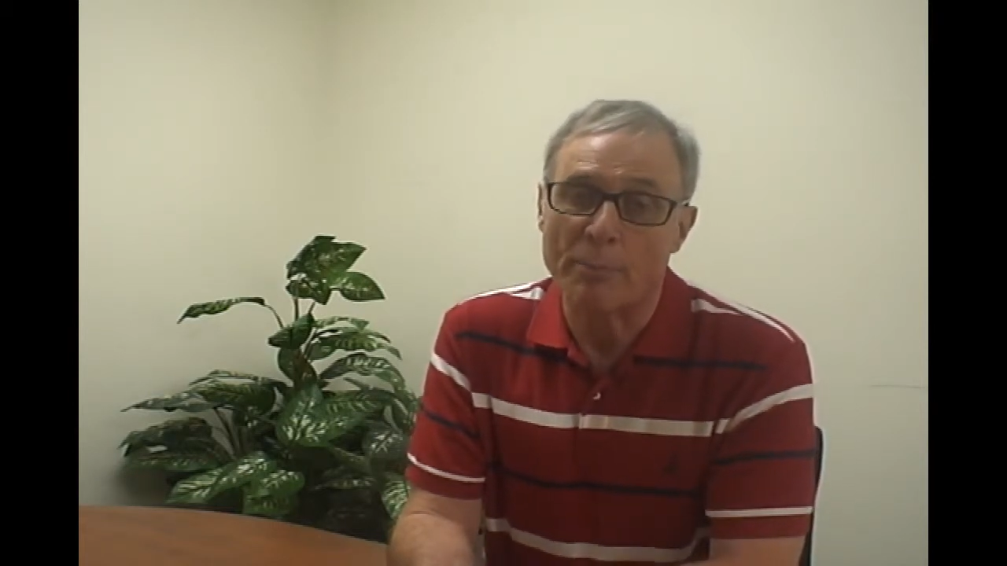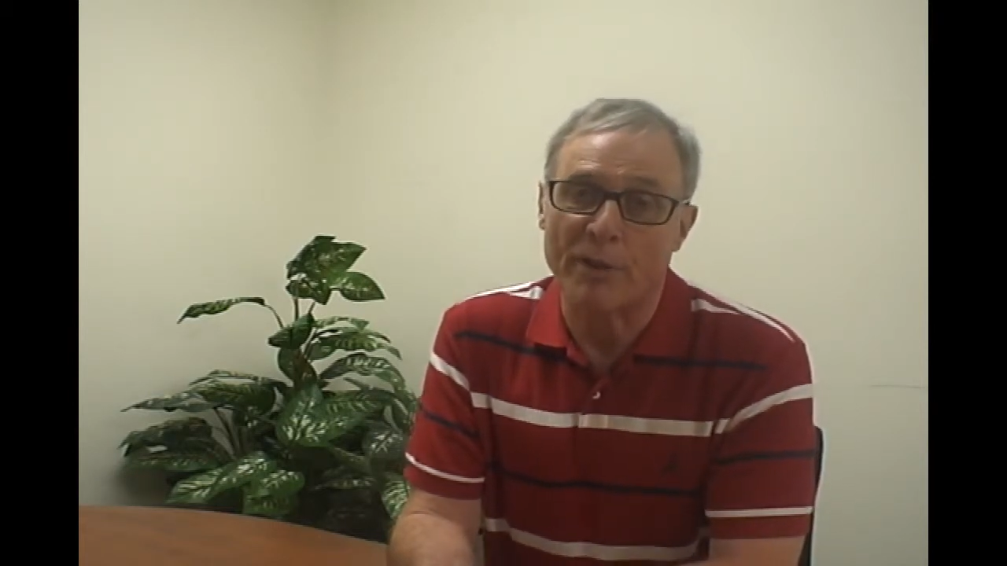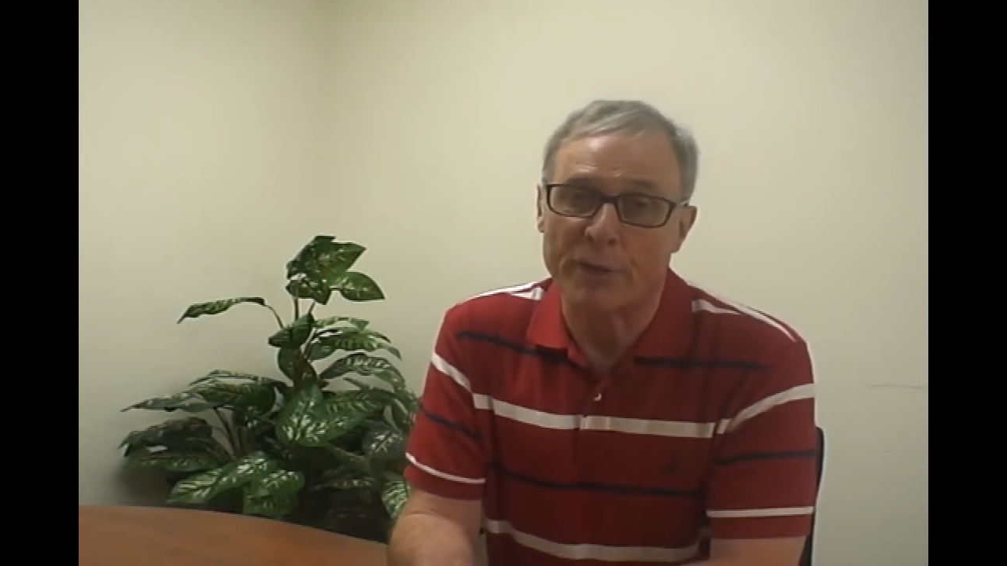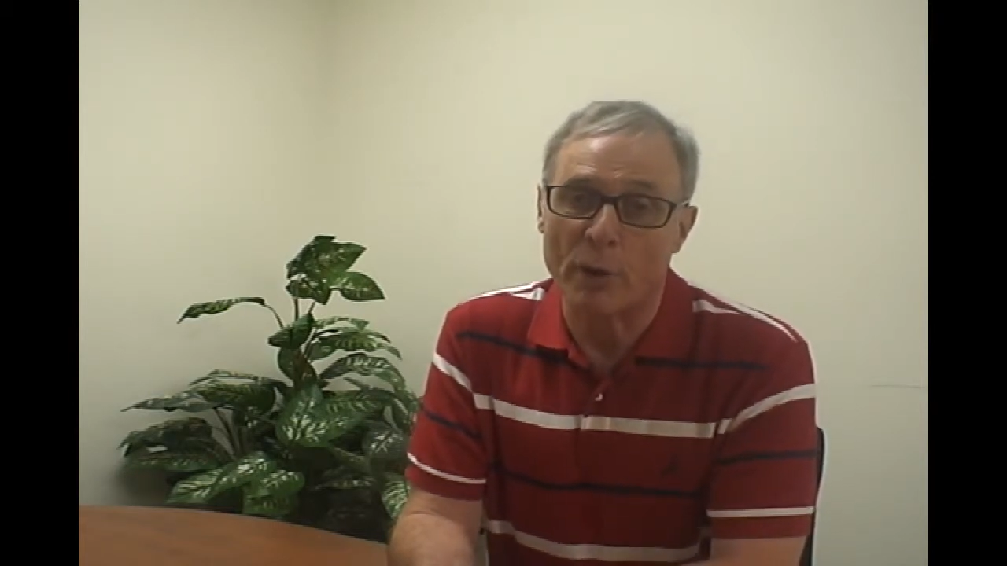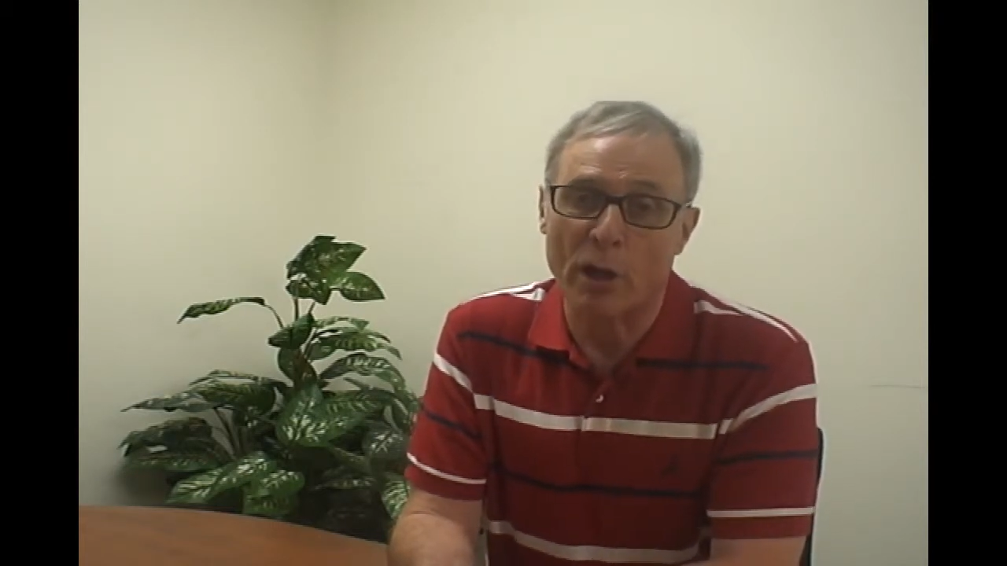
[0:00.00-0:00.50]

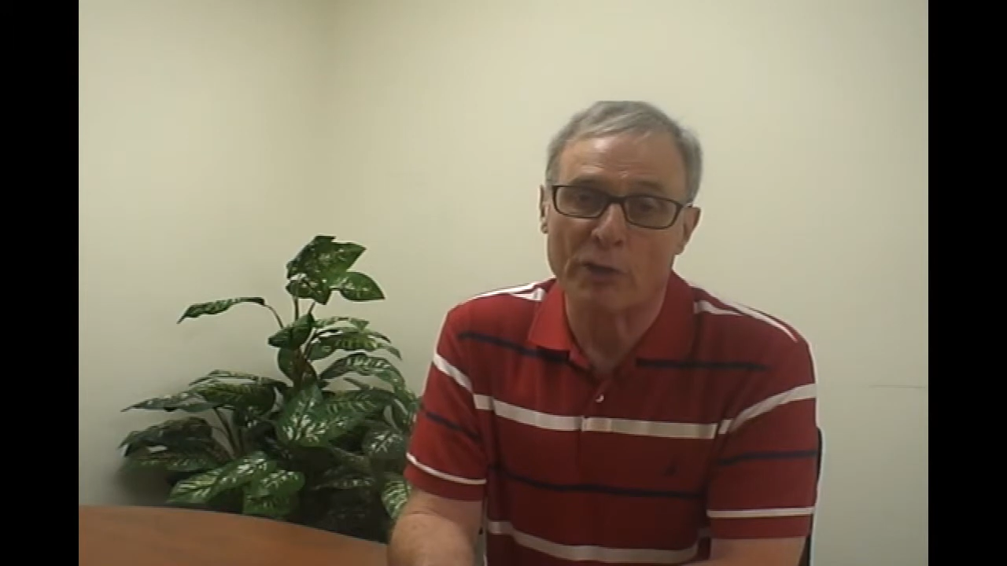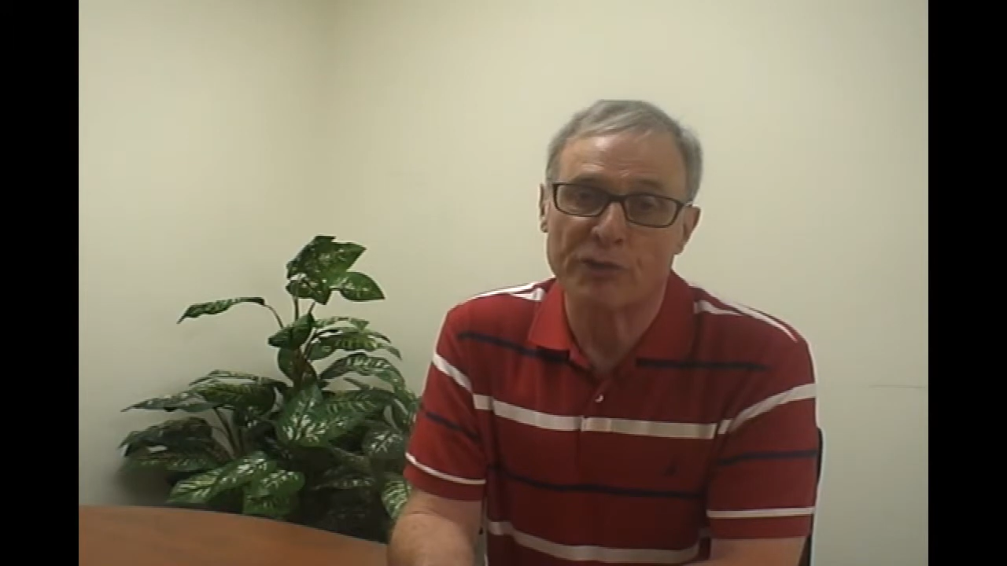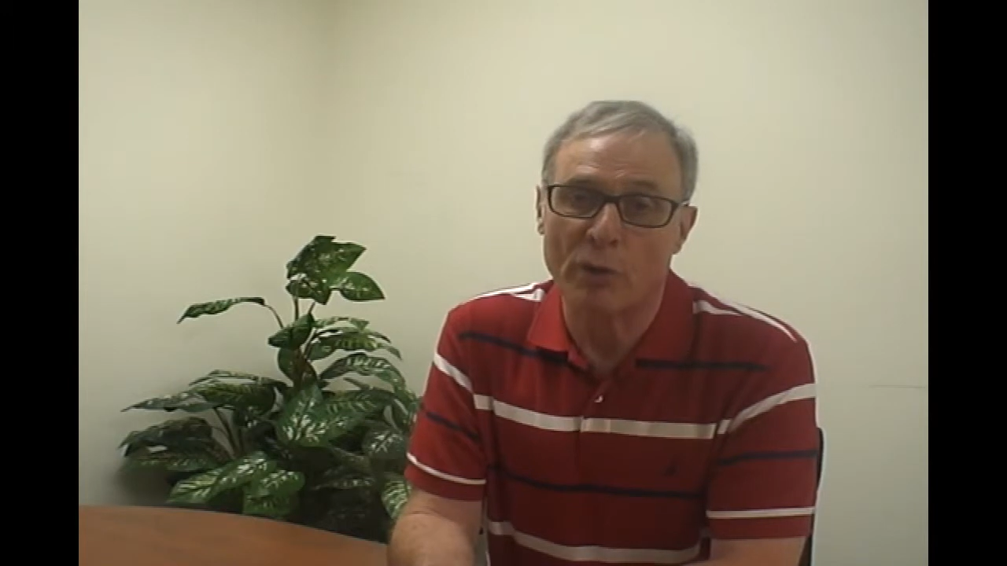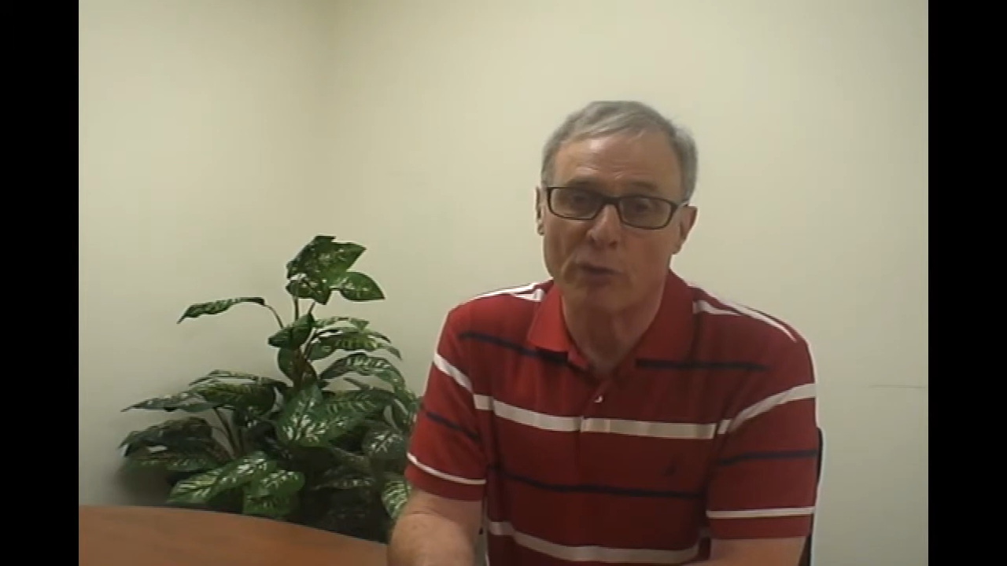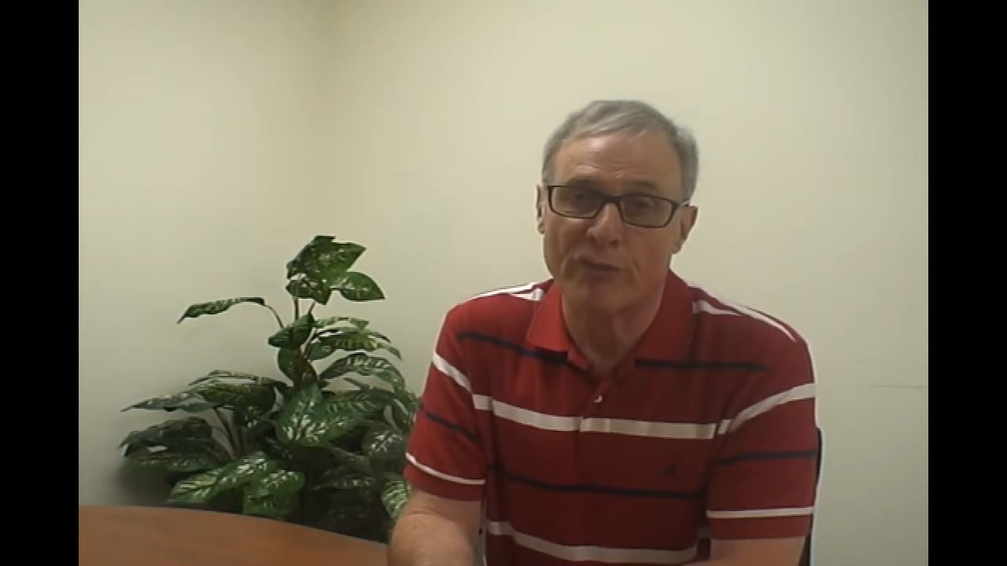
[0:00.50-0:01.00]
but they're
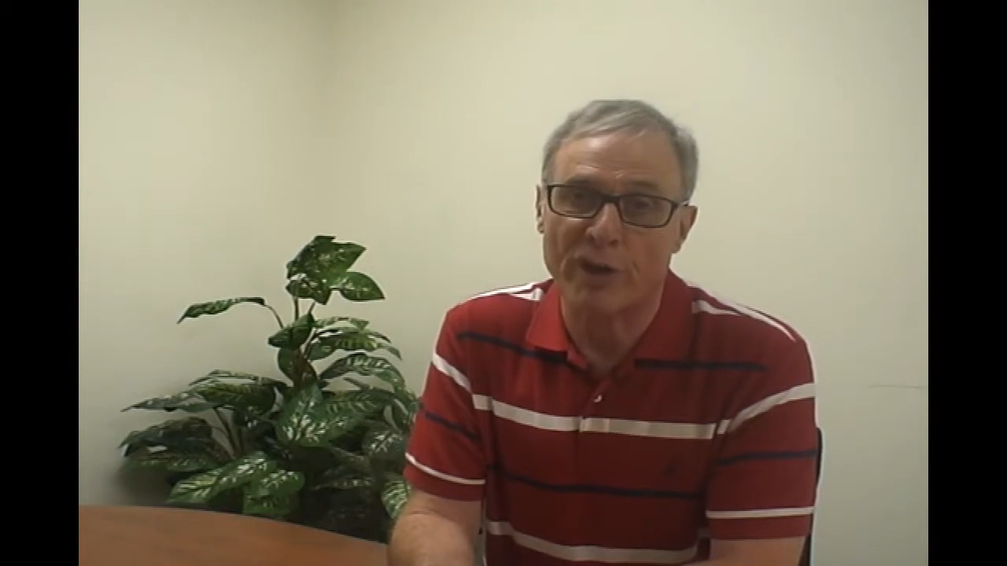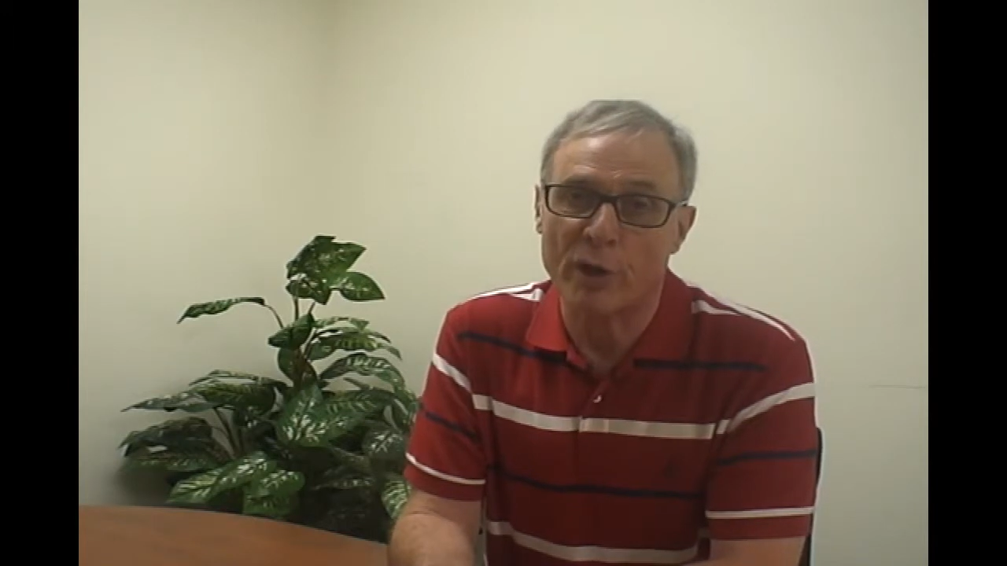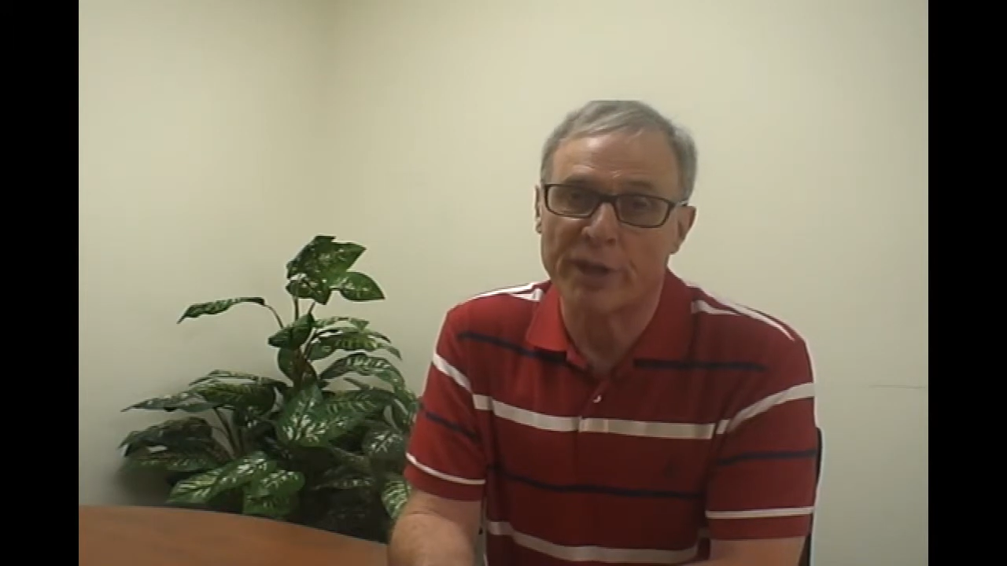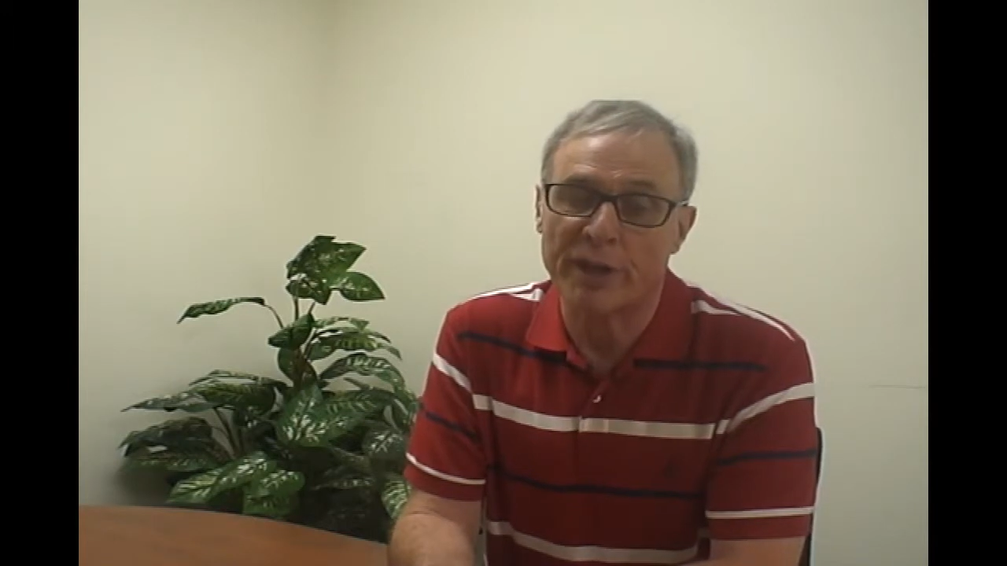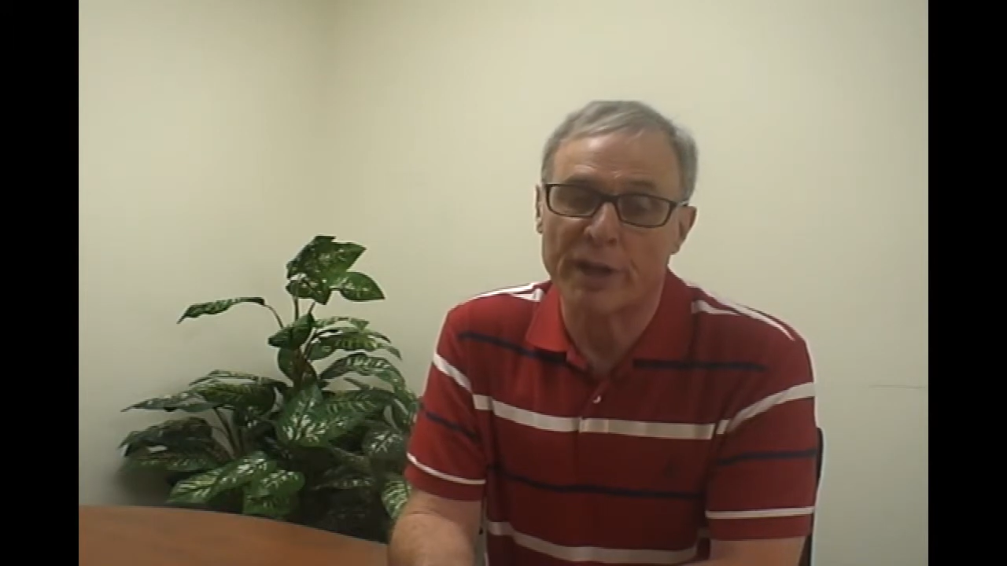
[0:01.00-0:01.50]
also
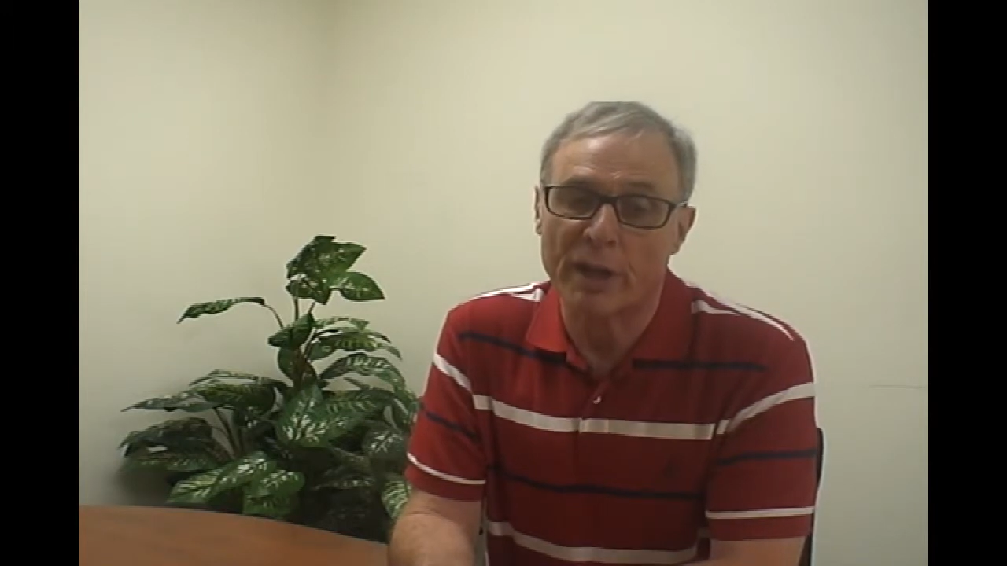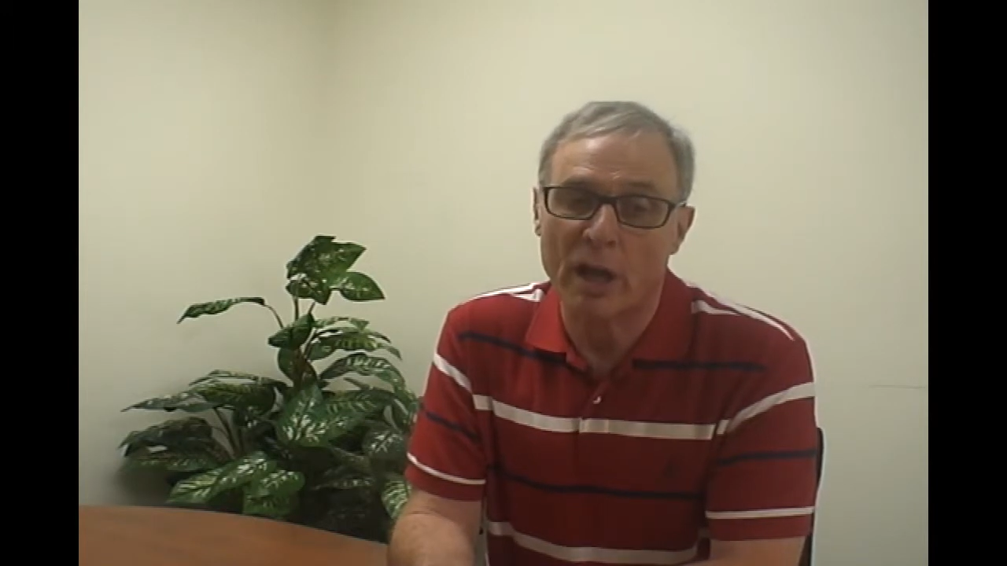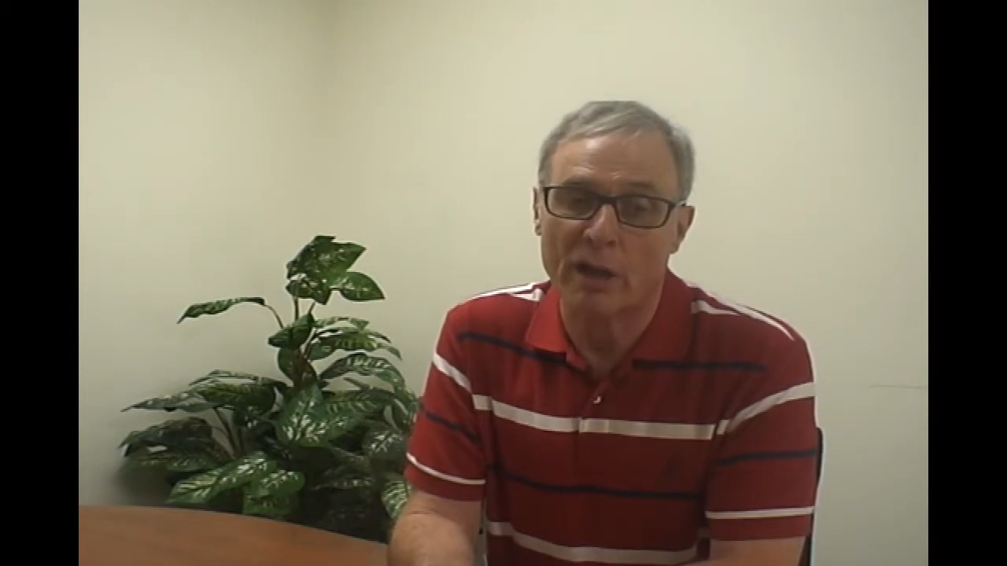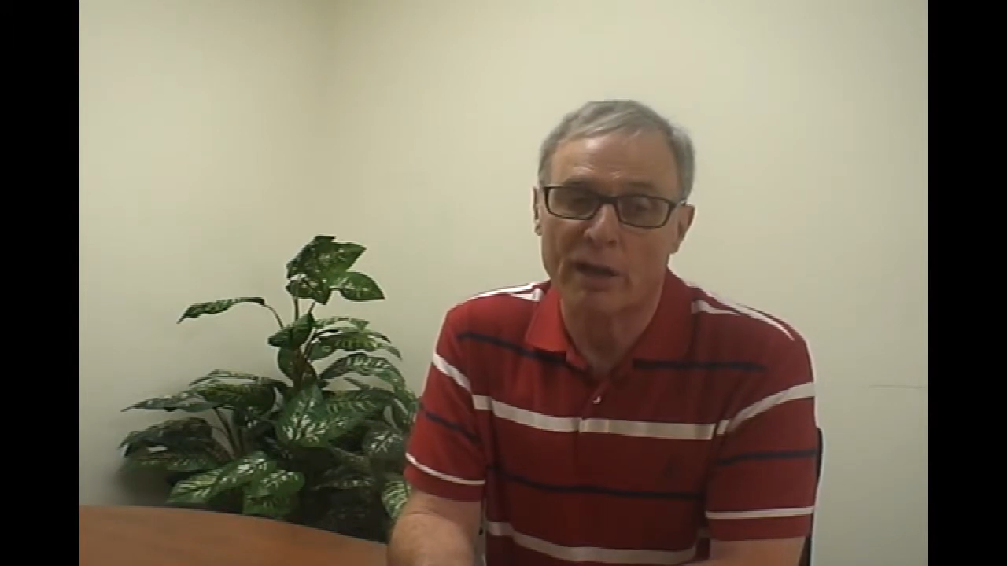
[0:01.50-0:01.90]
very